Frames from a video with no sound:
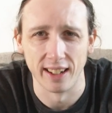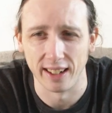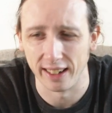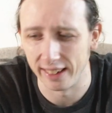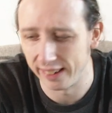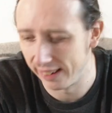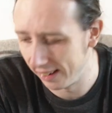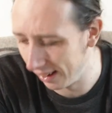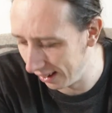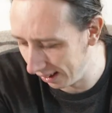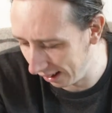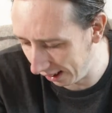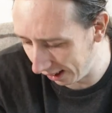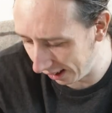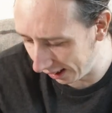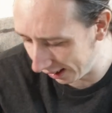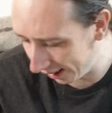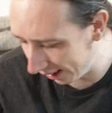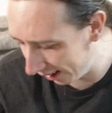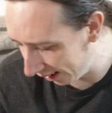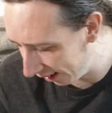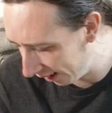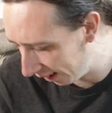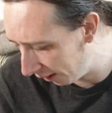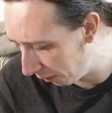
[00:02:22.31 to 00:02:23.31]

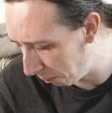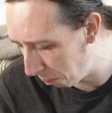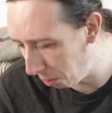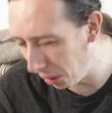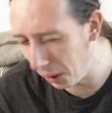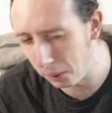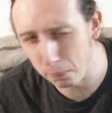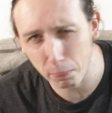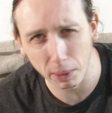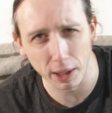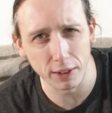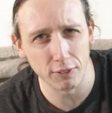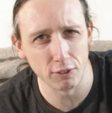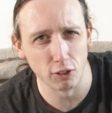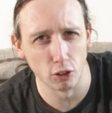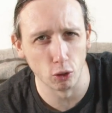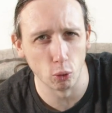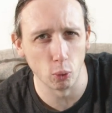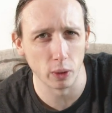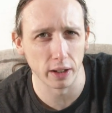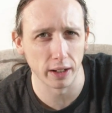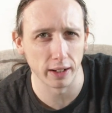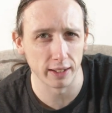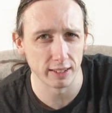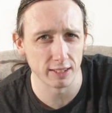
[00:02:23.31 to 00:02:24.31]
it's pretty painful
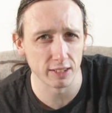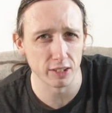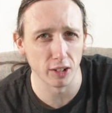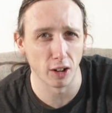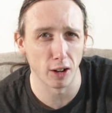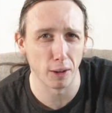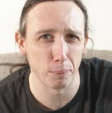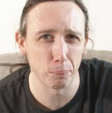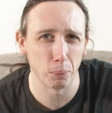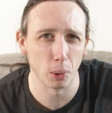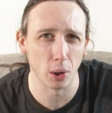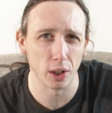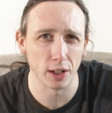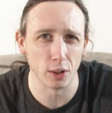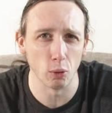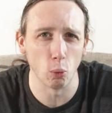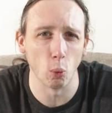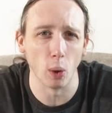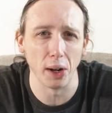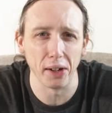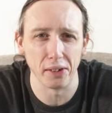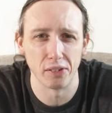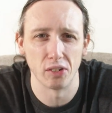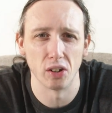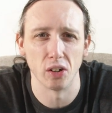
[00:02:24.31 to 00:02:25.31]
when I start putting
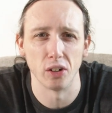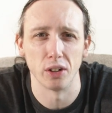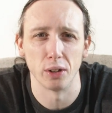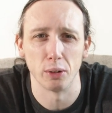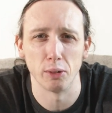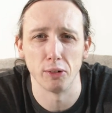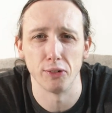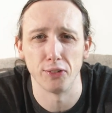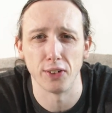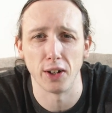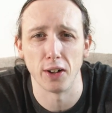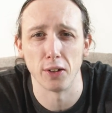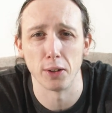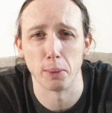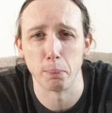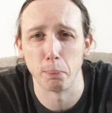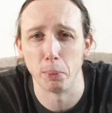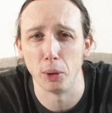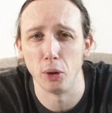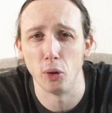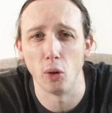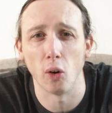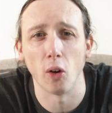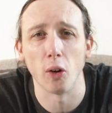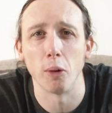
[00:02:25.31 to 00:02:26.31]
weight on it without the
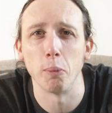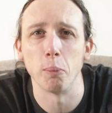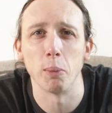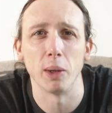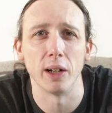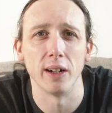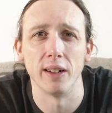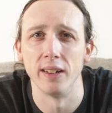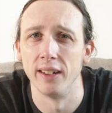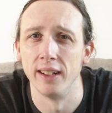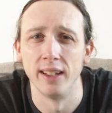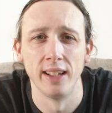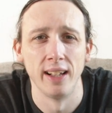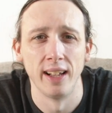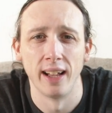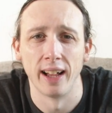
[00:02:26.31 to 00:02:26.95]
boot on, but